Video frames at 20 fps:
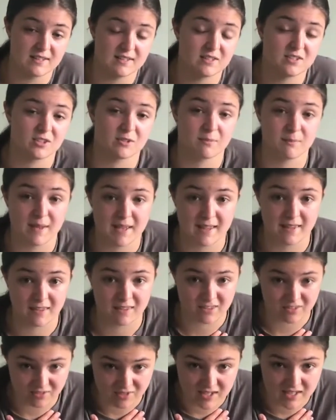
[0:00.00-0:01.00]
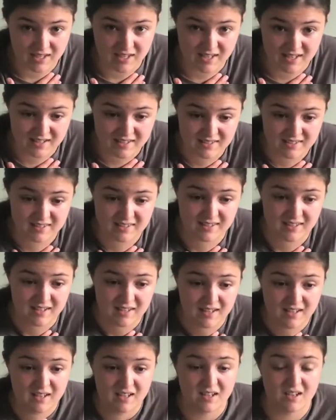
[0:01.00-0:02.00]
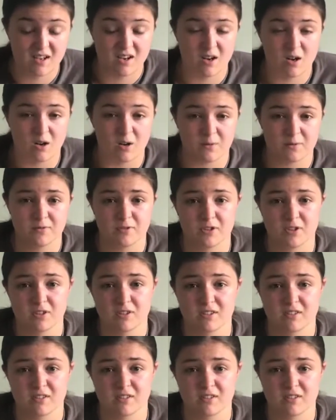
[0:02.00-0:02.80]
It took me 3 years after